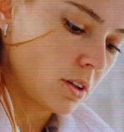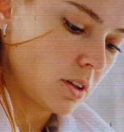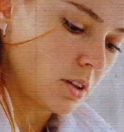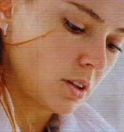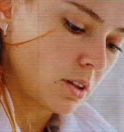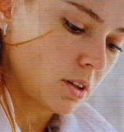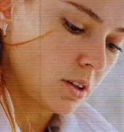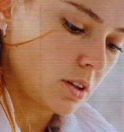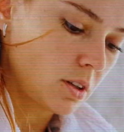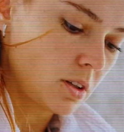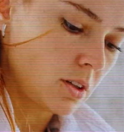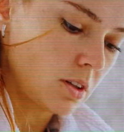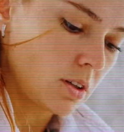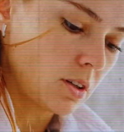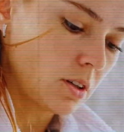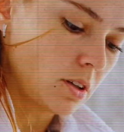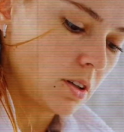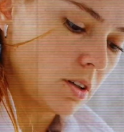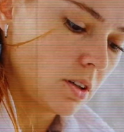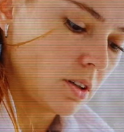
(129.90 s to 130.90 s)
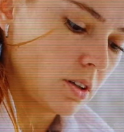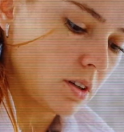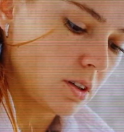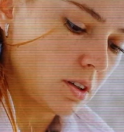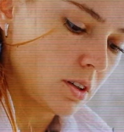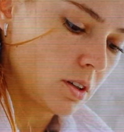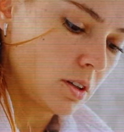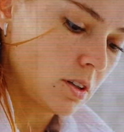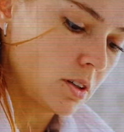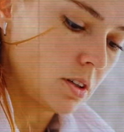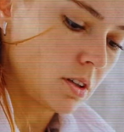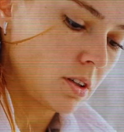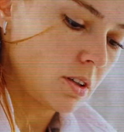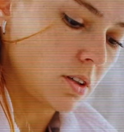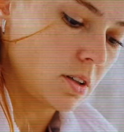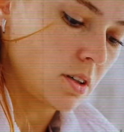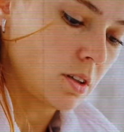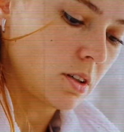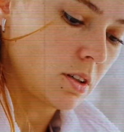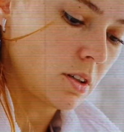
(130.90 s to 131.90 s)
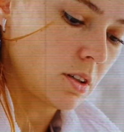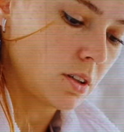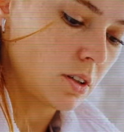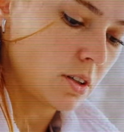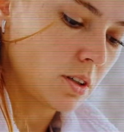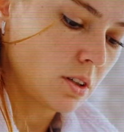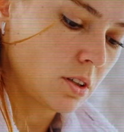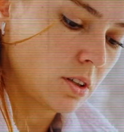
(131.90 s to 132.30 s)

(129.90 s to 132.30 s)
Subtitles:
monitoring your heart rate, your